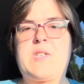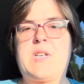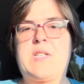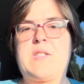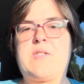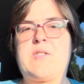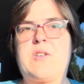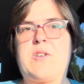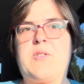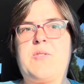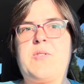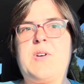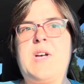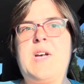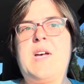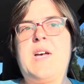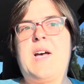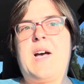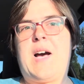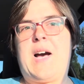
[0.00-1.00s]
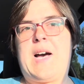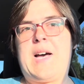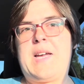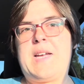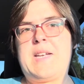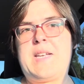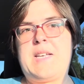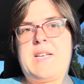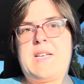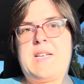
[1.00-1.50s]
And so
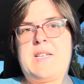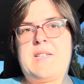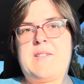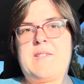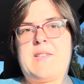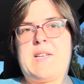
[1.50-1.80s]
I need,